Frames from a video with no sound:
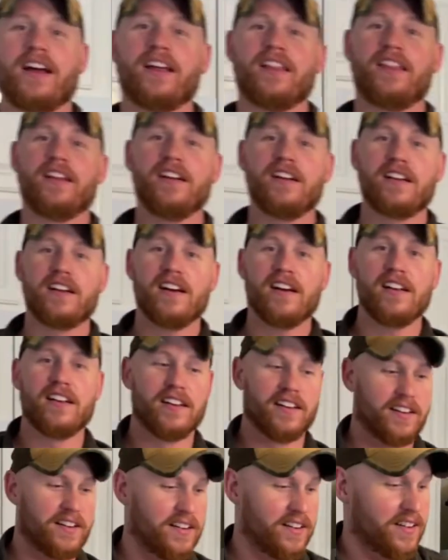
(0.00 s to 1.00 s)
They're
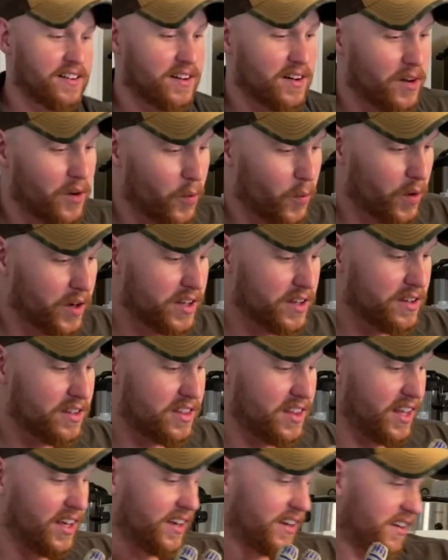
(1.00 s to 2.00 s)
done. What do you
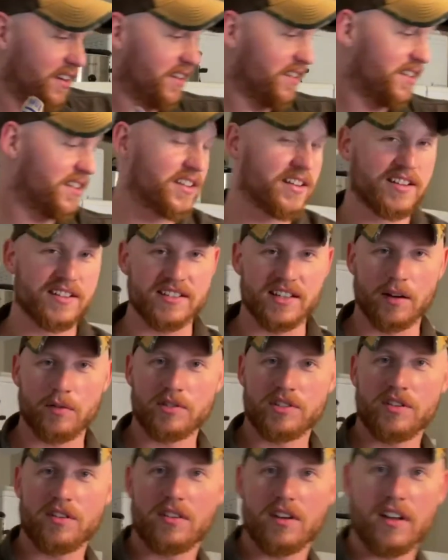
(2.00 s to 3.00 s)
think? Is that
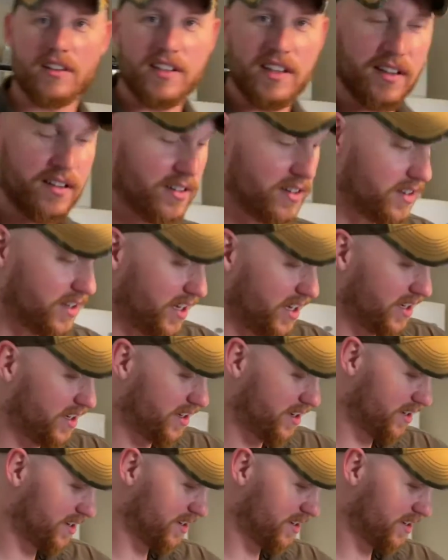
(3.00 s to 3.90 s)
what you thought they'd look like?